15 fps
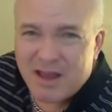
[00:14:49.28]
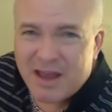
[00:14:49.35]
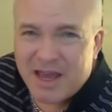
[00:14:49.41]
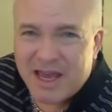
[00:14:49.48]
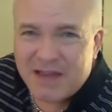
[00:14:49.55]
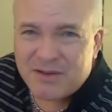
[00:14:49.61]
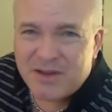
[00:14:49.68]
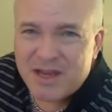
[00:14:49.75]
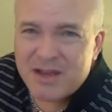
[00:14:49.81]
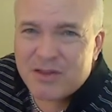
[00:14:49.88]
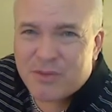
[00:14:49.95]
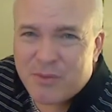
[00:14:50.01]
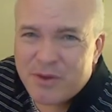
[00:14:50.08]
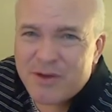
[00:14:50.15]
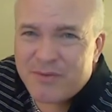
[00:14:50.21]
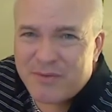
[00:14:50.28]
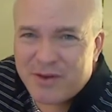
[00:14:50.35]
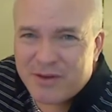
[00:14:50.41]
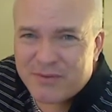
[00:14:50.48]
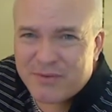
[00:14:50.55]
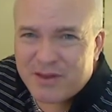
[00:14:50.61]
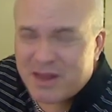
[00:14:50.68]

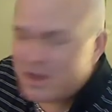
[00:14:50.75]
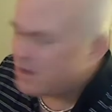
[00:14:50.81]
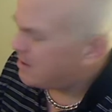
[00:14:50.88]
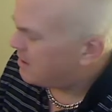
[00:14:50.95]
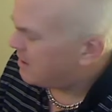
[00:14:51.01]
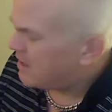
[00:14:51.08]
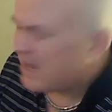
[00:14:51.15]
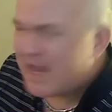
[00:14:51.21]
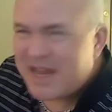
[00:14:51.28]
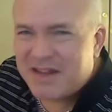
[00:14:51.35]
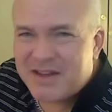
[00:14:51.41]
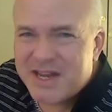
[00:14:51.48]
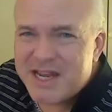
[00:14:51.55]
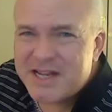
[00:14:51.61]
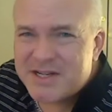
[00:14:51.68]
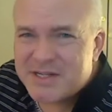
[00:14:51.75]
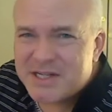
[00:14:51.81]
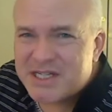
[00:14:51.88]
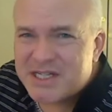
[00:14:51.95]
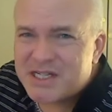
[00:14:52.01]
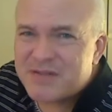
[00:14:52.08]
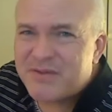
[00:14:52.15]
18350,
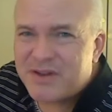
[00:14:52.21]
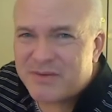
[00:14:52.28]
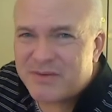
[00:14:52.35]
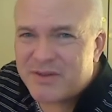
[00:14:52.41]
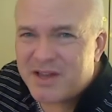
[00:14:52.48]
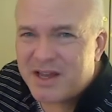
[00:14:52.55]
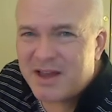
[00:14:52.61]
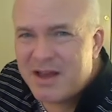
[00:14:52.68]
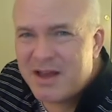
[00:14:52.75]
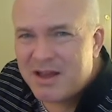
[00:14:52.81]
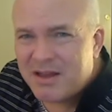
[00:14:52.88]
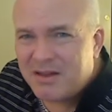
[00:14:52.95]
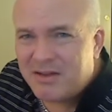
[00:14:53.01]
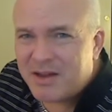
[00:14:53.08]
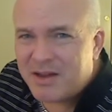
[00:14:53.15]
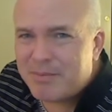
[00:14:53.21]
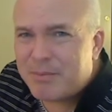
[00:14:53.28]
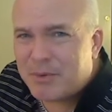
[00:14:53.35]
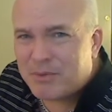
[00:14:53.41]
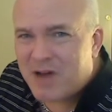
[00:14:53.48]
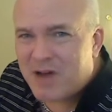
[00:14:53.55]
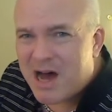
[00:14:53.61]
18650,
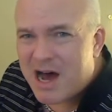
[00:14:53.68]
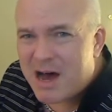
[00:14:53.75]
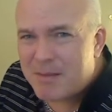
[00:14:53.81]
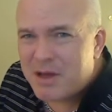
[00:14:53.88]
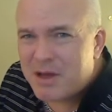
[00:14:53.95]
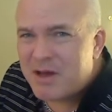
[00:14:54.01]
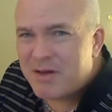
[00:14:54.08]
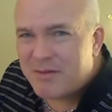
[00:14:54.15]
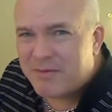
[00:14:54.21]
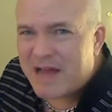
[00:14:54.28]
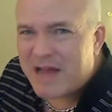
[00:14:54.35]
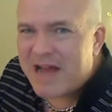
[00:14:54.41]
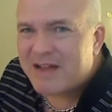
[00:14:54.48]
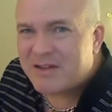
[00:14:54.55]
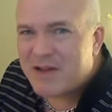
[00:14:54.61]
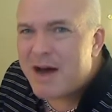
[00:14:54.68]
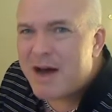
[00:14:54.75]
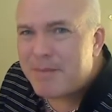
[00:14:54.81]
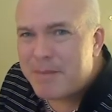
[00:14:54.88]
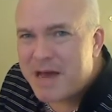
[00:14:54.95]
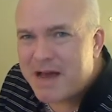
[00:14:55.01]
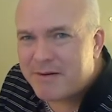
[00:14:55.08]
dimple top, flat
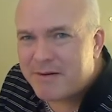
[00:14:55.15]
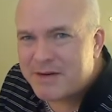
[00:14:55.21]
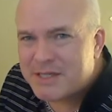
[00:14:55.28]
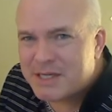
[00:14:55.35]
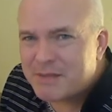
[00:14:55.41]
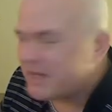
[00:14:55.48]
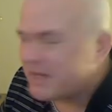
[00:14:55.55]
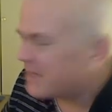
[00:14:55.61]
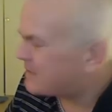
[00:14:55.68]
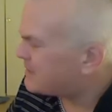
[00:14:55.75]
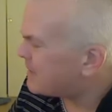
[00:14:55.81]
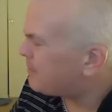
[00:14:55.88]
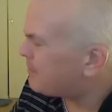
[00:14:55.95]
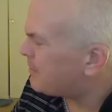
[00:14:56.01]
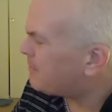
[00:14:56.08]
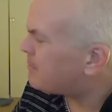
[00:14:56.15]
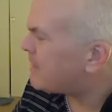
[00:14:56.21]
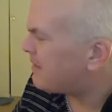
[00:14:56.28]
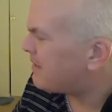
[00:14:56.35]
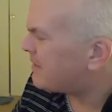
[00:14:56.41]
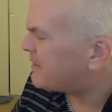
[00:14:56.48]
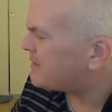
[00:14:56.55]
top batteries can be accepted
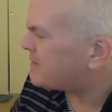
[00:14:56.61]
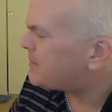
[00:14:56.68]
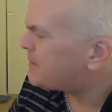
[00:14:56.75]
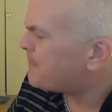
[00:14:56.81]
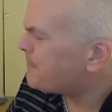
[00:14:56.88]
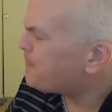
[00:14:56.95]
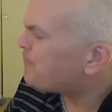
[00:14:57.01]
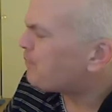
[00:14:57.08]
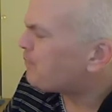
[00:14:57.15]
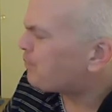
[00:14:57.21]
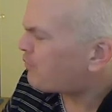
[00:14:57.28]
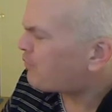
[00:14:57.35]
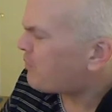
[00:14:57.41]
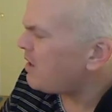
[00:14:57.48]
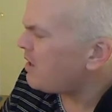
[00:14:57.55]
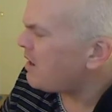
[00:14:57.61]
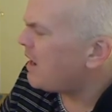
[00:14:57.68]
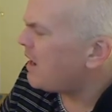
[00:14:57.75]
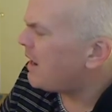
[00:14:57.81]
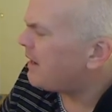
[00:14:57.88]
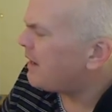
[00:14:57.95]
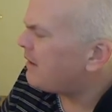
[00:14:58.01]
by this.
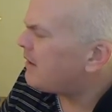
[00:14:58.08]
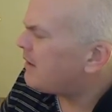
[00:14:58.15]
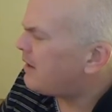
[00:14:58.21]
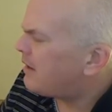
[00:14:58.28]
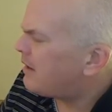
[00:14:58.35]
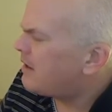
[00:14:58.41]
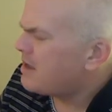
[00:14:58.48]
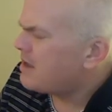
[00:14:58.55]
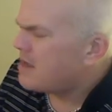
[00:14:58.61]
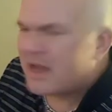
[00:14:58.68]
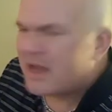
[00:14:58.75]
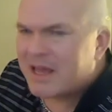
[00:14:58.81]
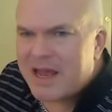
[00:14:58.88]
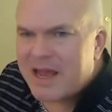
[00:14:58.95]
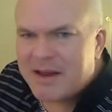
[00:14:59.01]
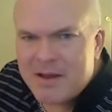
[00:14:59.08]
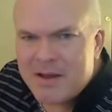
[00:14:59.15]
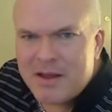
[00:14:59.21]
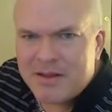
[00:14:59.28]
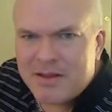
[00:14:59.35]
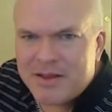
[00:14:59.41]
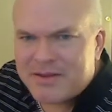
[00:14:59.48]
And again,
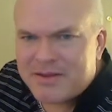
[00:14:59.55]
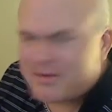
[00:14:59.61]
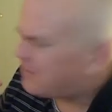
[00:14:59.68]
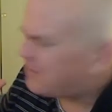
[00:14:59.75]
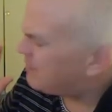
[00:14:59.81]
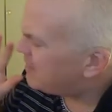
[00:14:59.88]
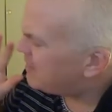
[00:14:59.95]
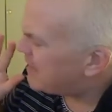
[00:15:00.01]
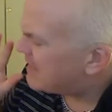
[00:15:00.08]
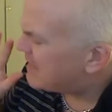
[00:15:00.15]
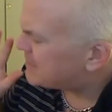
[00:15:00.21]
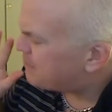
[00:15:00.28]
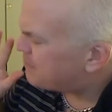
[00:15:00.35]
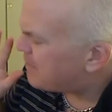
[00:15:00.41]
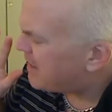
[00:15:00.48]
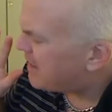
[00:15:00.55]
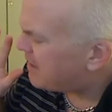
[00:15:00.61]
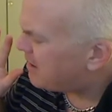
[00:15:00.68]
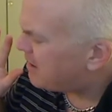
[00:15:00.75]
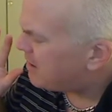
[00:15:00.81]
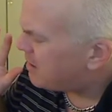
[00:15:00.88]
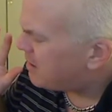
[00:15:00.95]
this has
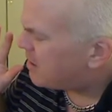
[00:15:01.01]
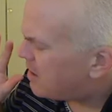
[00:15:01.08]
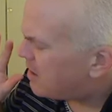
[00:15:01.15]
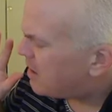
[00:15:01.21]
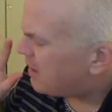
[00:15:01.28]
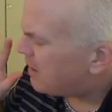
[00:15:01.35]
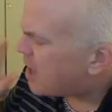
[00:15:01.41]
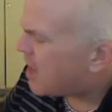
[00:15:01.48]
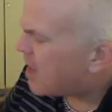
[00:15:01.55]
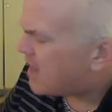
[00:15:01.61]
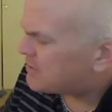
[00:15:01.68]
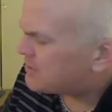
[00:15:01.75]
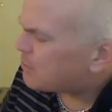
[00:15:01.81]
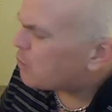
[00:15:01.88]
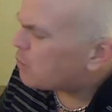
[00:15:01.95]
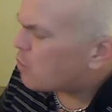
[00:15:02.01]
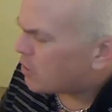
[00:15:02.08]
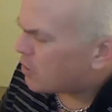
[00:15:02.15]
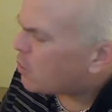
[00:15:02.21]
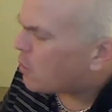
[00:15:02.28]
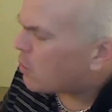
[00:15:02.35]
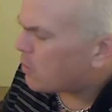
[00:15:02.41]
been an awesome
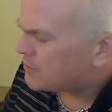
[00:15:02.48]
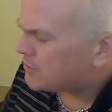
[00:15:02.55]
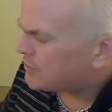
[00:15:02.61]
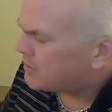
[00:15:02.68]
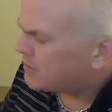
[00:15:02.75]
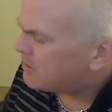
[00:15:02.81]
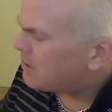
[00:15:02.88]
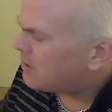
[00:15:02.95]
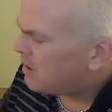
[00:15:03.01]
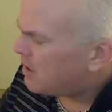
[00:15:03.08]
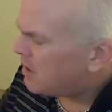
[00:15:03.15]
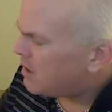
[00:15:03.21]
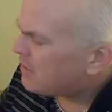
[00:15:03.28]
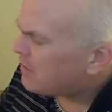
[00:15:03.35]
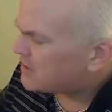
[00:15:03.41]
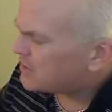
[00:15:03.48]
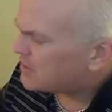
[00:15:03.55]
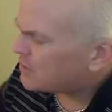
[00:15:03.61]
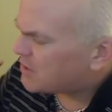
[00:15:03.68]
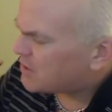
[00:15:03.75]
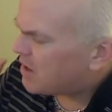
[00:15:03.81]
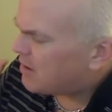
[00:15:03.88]
workhorse. This
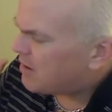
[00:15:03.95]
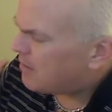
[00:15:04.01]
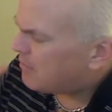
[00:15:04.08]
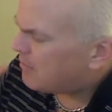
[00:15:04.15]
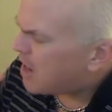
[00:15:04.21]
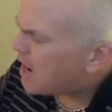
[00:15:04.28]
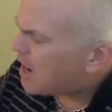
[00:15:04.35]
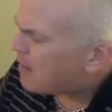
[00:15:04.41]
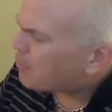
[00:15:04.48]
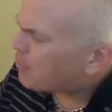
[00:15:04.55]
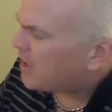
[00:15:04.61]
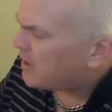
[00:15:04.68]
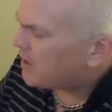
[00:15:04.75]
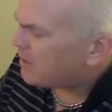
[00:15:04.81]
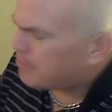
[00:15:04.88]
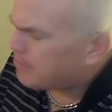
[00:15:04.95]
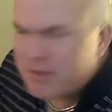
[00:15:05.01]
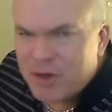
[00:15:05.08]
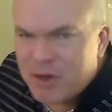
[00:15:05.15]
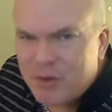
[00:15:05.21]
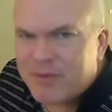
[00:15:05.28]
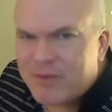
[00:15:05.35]
is operated
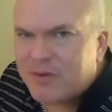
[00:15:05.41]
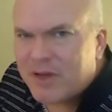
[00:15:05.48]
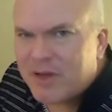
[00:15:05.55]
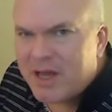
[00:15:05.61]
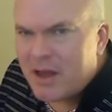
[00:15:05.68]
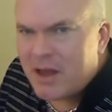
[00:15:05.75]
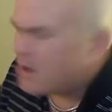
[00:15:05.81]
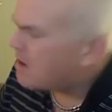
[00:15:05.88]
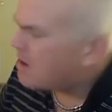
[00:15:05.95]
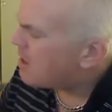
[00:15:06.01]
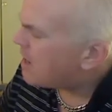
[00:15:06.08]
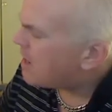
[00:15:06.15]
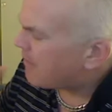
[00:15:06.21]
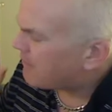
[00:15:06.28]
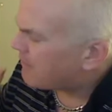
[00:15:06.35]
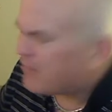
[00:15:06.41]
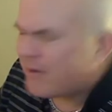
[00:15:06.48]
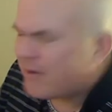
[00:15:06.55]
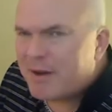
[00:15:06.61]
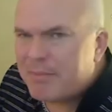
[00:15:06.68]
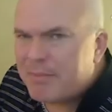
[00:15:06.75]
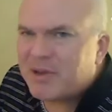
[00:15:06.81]
beautifully. I'm
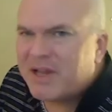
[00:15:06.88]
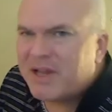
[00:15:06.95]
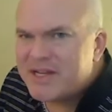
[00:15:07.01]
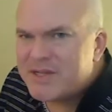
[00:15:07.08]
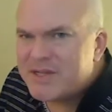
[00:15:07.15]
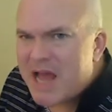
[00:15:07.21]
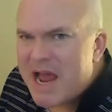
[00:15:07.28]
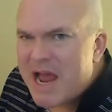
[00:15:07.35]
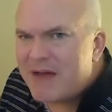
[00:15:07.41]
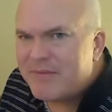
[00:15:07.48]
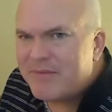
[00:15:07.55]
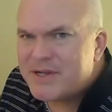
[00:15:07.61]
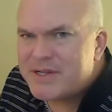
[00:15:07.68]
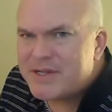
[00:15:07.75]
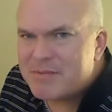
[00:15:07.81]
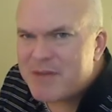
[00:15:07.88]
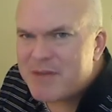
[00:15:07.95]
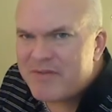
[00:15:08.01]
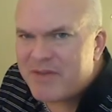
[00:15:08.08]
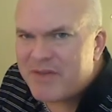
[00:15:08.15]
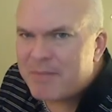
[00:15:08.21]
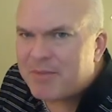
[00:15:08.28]
very pleased to have this in
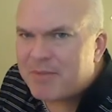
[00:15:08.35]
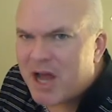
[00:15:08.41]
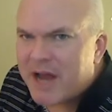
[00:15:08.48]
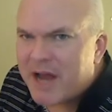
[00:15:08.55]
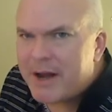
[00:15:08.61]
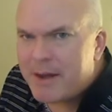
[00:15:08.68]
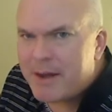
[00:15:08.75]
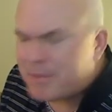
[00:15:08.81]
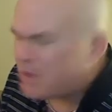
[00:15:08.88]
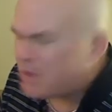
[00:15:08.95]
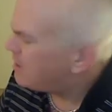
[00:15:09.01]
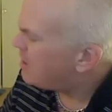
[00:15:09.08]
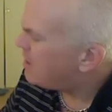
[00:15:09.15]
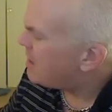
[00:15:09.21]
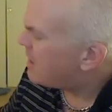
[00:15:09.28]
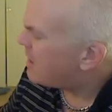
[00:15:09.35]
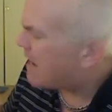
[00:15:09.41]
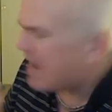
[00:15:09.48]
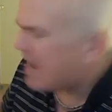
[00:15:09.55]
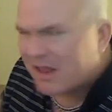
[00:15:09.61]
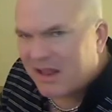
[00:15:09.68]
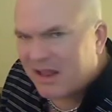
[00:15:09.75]
my vape lineup.
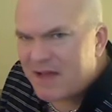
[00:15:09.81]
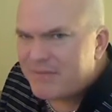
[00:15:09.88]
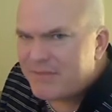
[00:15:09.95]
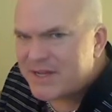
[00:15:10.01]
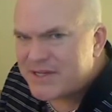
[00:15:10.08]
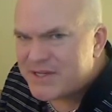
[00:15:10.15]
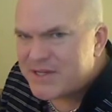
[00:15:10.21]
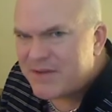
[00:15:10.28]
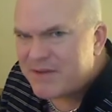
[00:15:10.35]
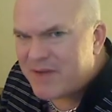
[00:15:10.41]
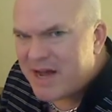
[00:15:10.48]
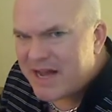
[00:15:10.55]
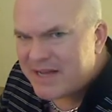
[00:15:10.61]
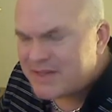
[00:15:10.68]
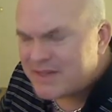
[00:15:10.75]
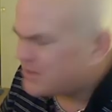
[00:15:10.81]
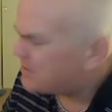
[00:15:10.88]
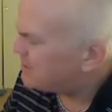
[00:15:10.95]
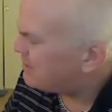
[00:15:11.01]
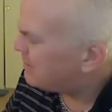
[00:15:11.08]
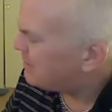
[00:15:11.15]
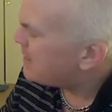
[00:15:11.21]
I love this
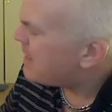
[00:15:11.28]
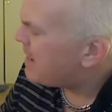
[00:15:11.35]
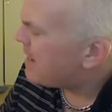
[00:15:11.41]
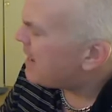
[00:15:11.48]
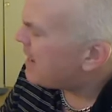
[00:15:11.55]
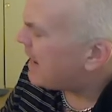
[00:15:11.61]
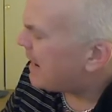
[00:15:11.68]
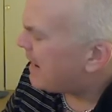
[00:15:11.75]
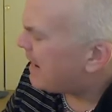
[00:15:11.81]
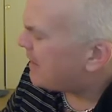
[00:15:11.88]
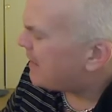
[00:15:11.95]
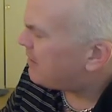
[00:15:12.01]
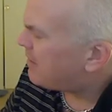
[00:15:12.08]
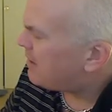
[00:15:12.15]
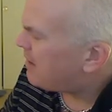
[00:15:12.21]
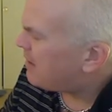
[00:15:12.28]
device. and